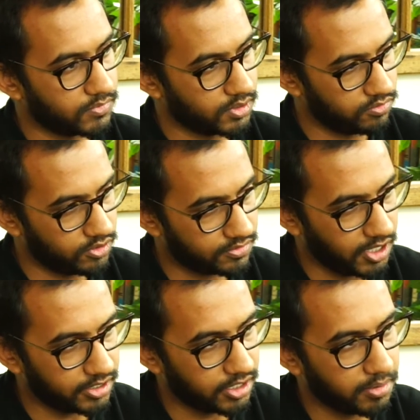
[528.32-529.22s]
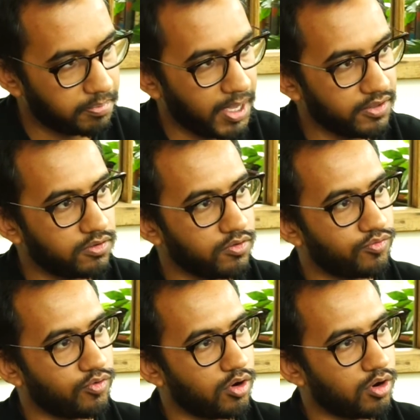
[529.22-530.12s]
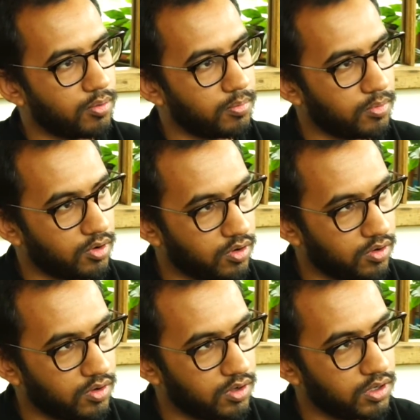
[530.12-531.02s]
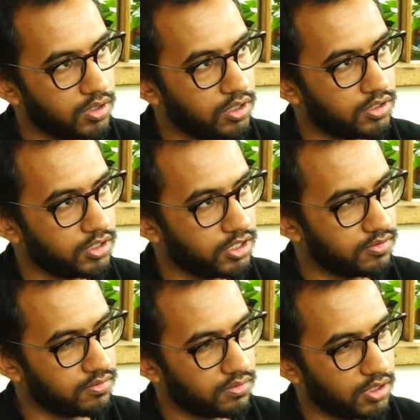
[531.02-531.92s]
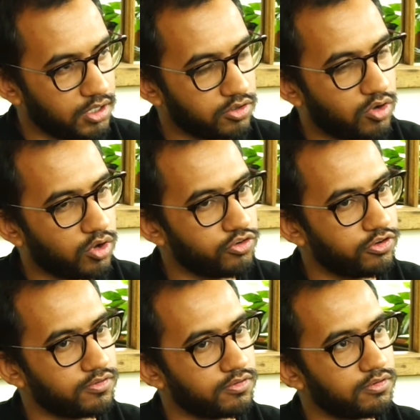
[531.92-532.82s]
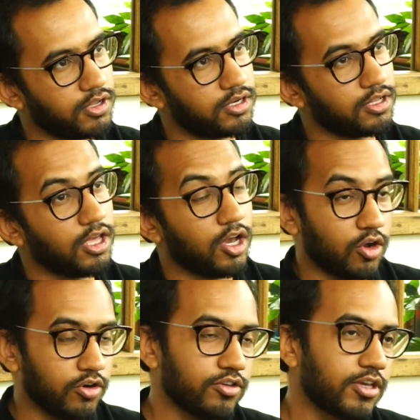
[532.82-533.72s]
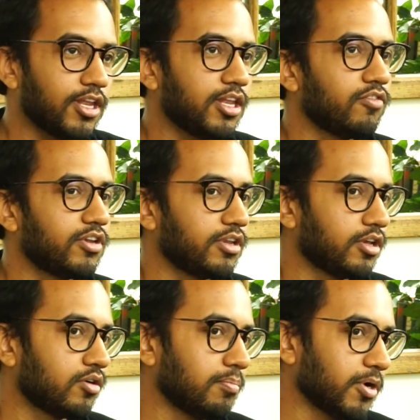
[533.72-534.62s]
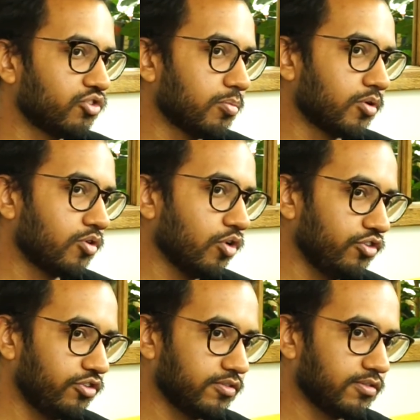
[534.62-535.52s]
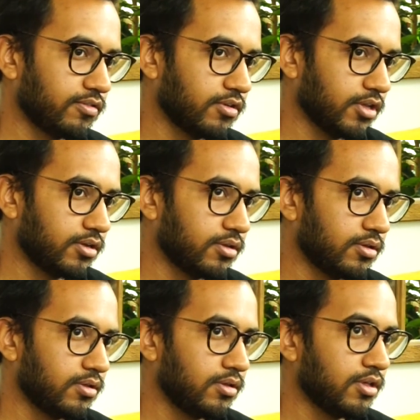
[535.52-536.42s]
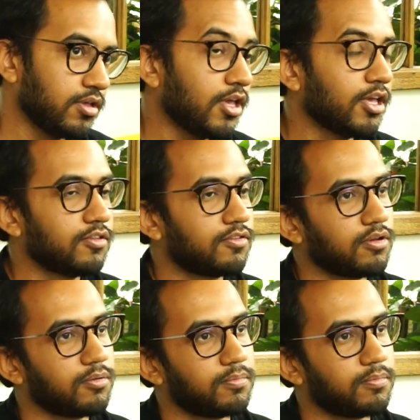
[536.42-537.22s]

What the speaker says: just like in a passive form or in unconscious state, or you can live it in a much more conscious state. So